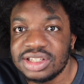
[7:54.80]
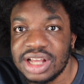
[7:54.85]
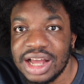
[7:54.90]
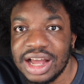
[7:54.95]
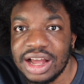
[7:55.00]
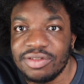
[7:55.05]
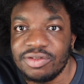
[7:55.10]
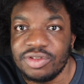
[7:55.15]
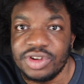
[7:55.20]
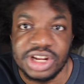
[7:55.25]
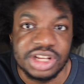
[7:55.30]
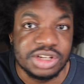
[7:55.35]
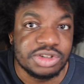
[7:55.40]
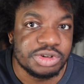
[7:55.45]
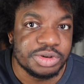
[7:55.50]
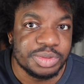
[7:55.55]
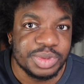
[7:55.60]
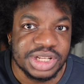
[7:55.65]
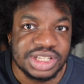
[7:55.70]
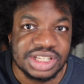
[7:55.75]
that really
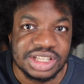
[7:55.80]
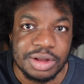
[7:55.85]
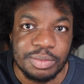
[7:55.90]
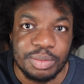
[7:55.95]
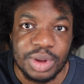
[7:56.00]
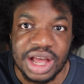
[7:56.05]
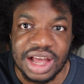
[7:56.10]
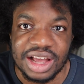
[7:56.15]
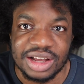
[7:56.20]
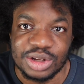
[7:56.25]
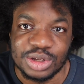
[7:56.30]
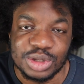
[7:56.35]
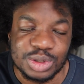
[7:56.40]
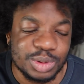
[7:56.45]
drew me to the bag as